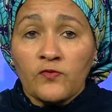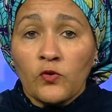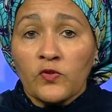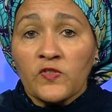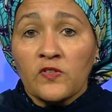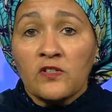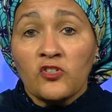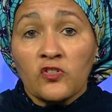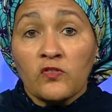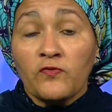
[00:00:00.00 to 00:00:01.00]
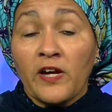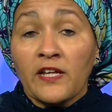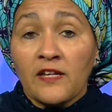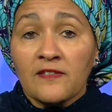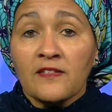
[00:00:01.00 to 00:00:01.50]
force on digital
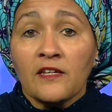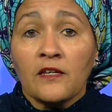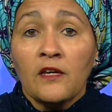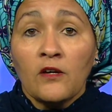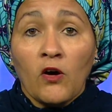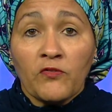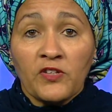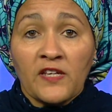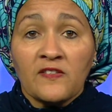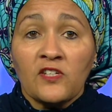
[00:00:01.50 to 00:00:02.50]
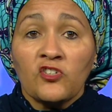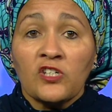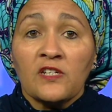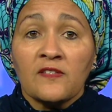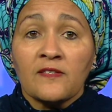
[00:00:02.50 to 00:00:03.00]
financing of the
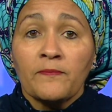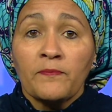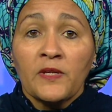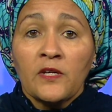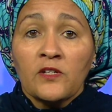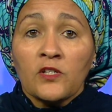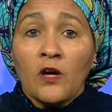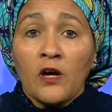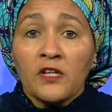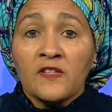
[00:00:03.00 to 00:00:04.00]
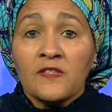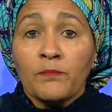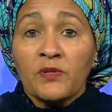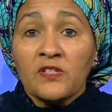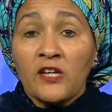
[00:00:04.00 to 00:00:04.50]
SDGs to harness the
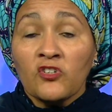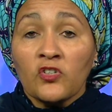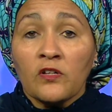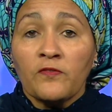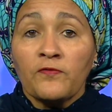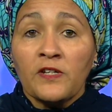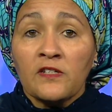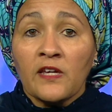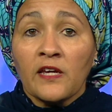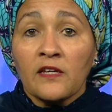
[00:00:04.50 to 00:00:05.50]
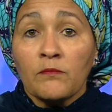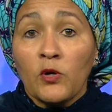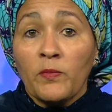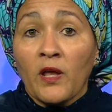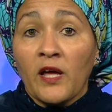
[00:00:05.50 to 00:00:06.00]
potential of fintech in
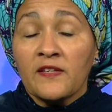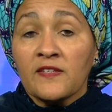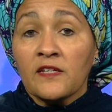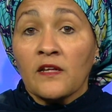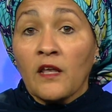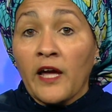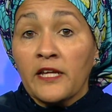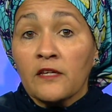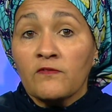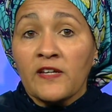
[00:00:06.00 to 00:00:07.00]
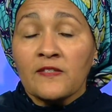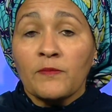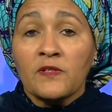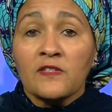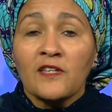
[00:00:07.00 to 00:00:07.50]
mobilizing and aligning
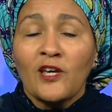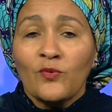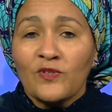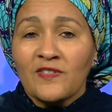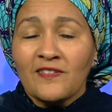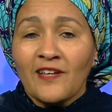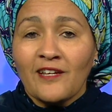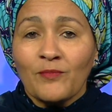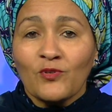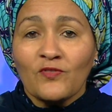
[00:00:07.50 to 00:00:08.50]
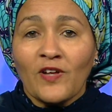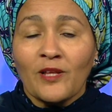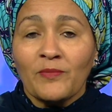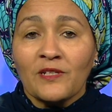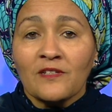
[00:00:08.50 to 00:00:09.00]
investments with sustainable
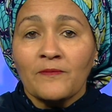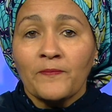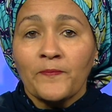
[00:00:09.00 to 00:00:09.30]
development.